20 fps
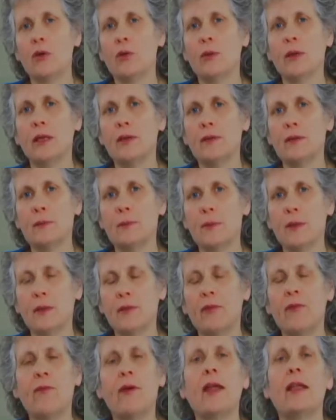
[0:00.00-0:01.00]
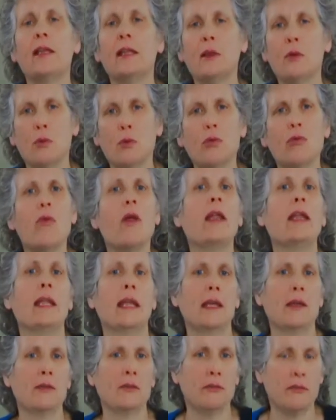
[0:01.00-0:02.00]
always be fighting or running.